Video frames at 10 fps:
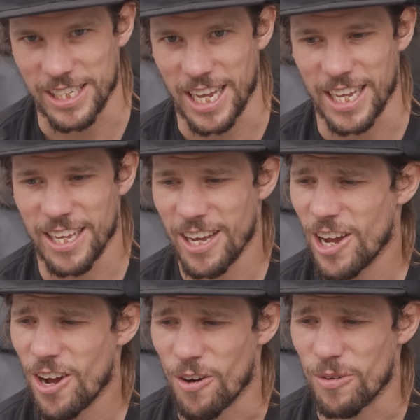day,
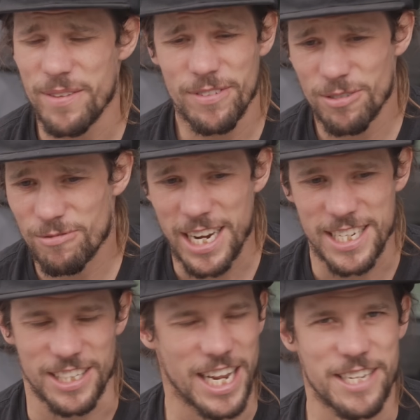or even a
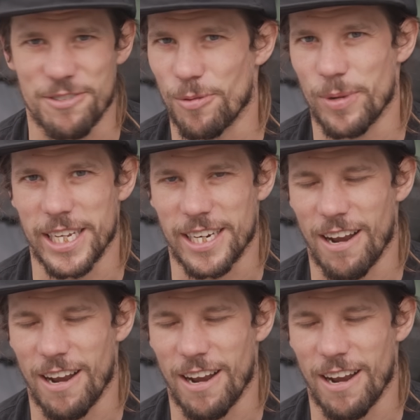race and enter a weird